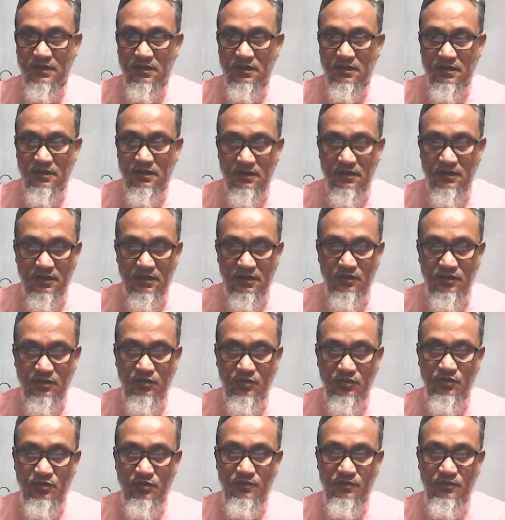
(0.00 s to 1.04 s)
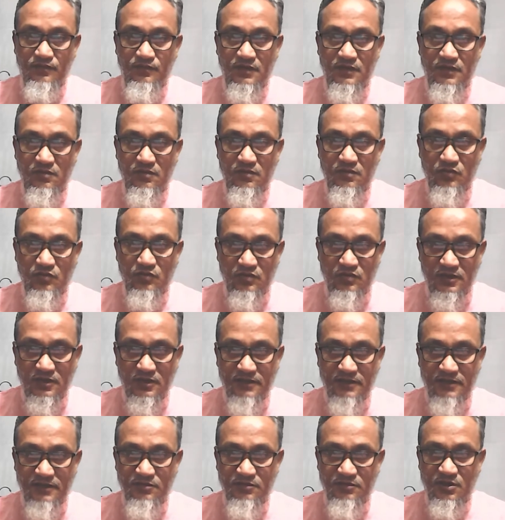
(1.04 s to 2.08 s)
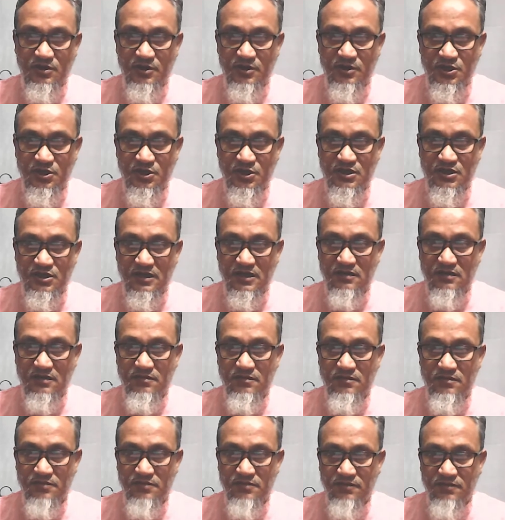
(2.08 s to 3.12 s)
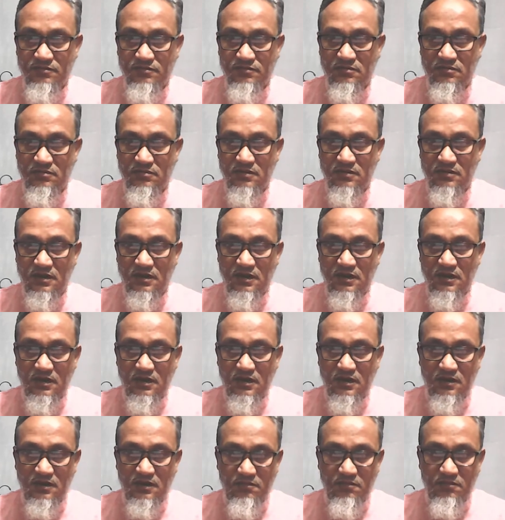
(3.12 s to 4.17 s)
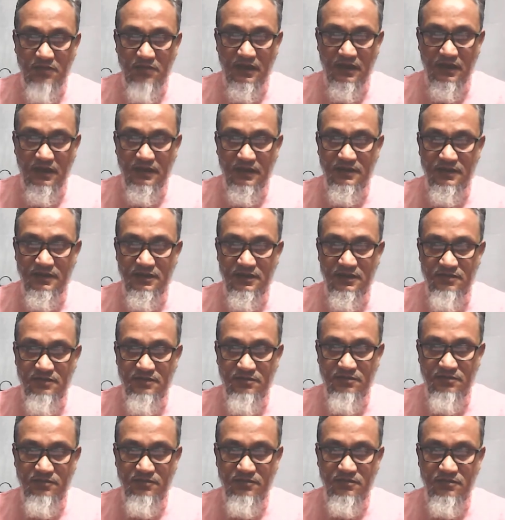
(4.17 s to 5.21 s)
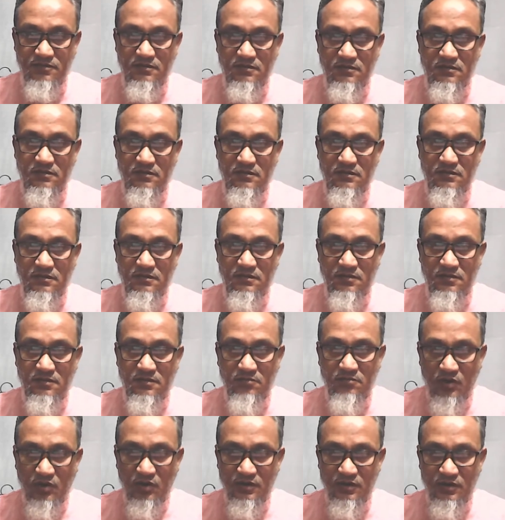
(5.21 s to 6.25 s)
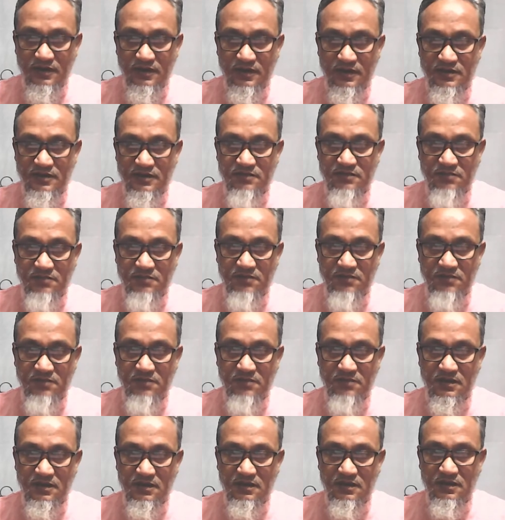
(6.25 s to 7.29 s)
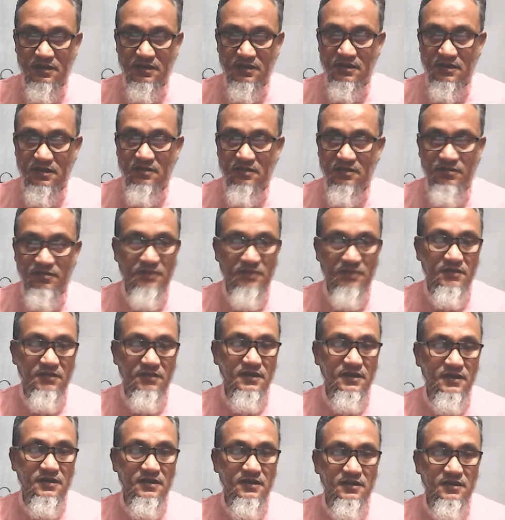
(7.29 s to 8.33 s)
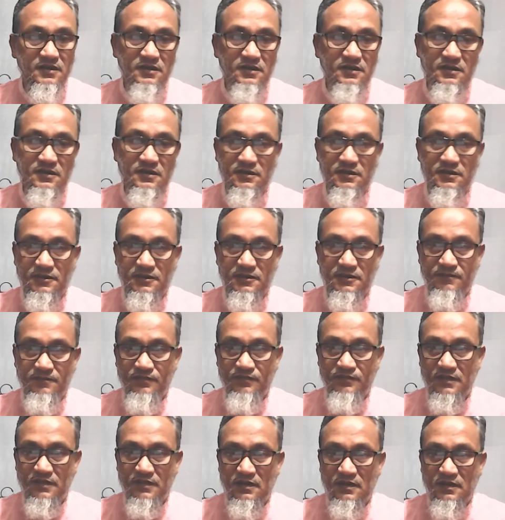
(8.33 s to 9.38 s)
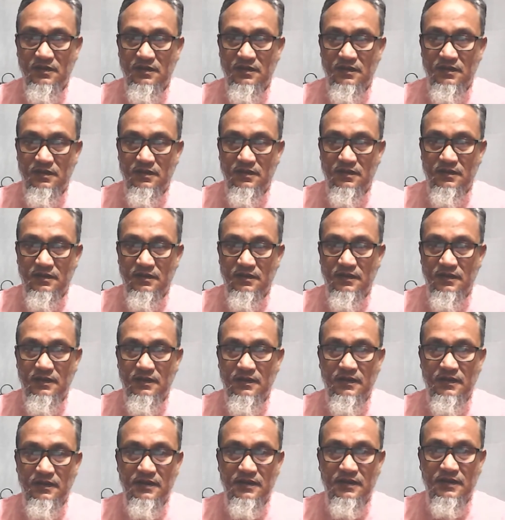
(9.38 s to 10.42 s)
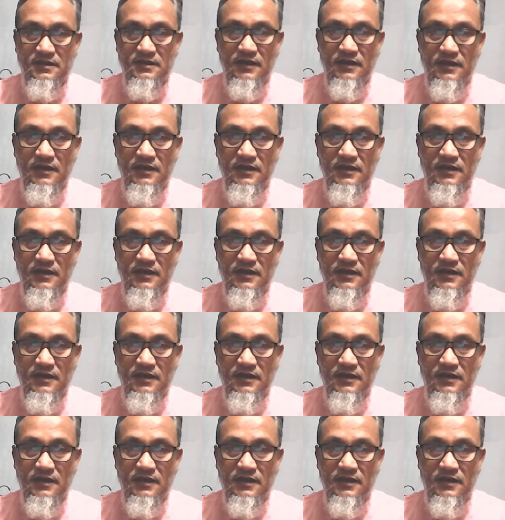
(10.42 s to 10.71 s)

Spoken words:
Hindu, Muslims, Christian, people, Bangladesh, people, bondage, member, family, etc. Then next slide.